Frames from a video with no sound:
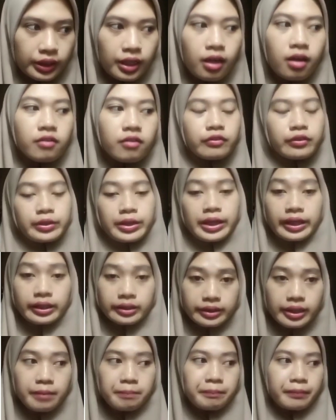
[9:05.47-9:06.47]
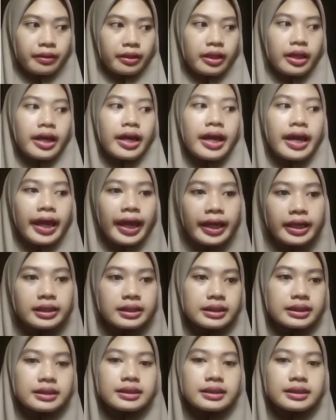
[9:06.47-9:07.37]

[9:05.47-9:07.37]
For the example, English